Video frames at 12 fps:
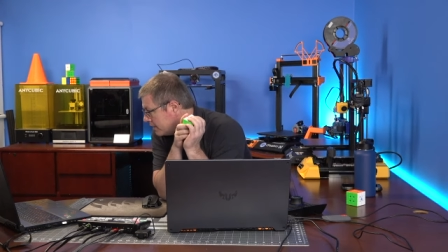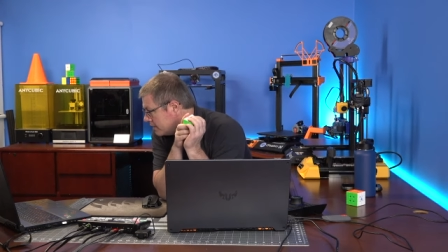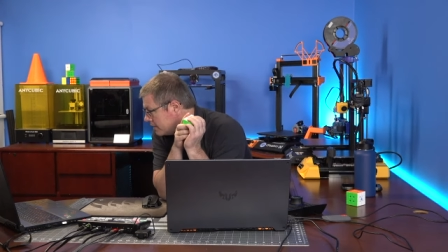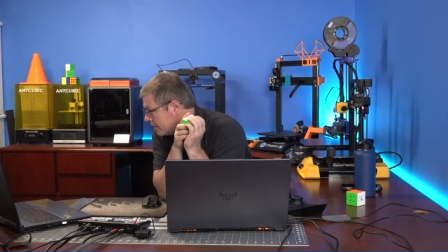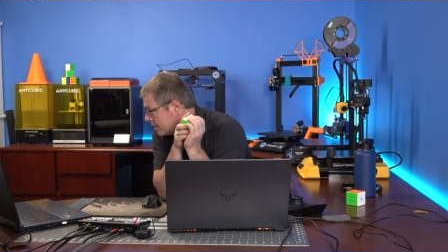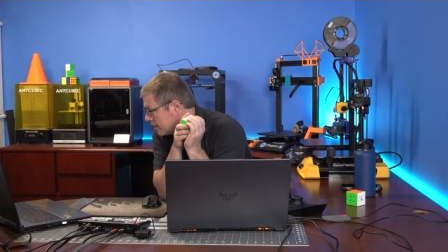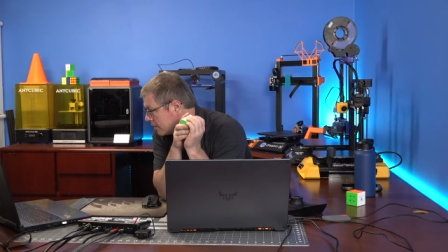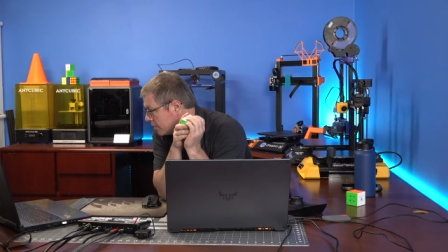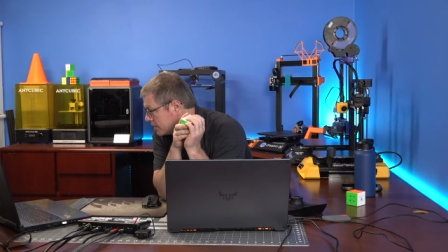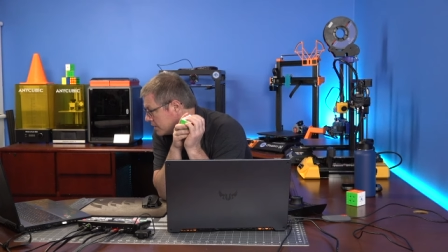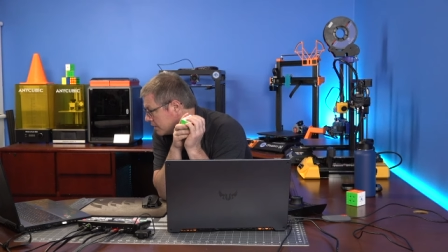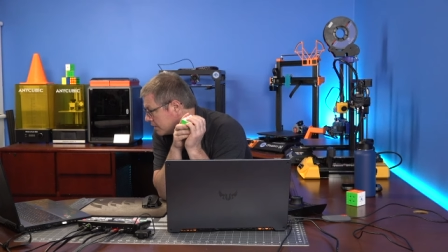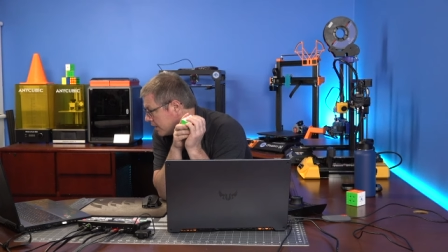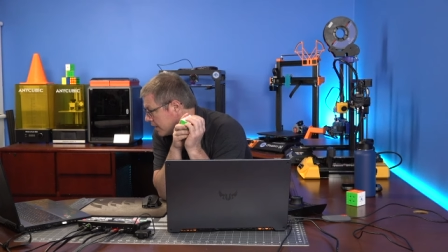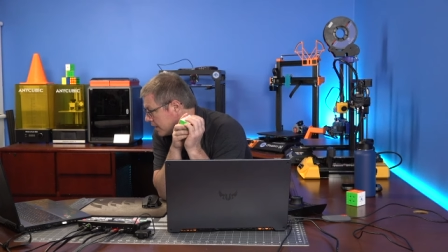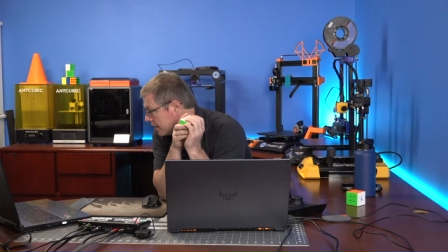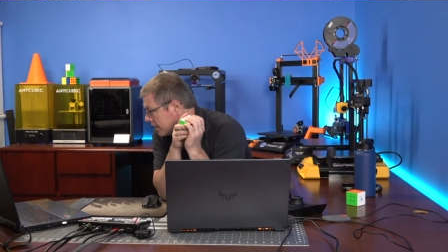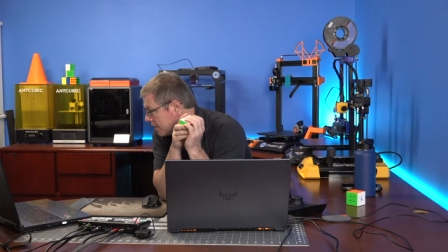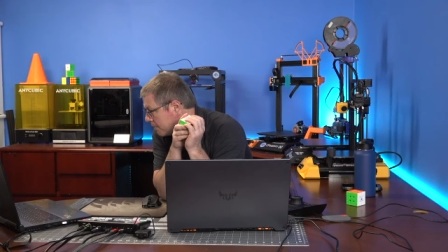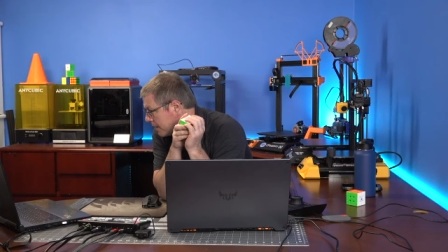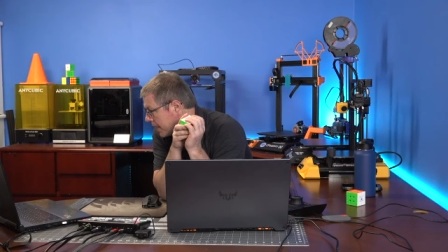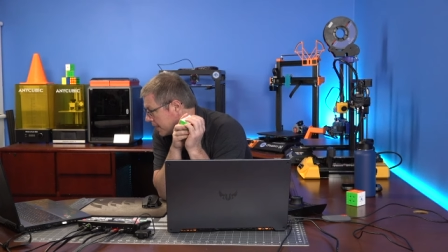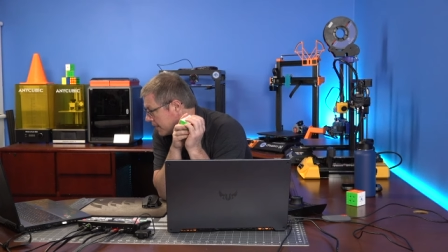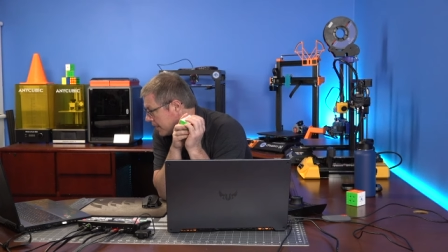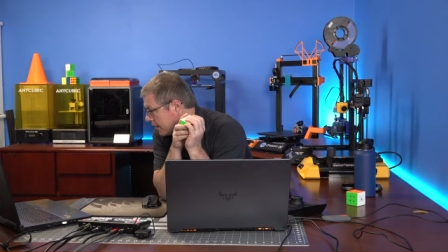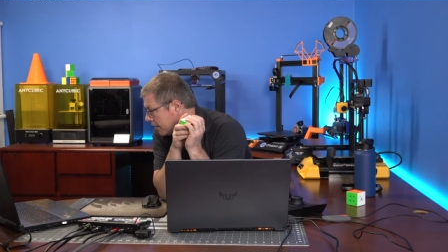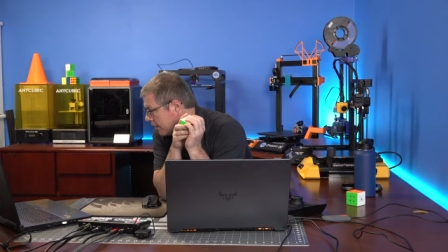Dinner wasn't ready. I'm back now.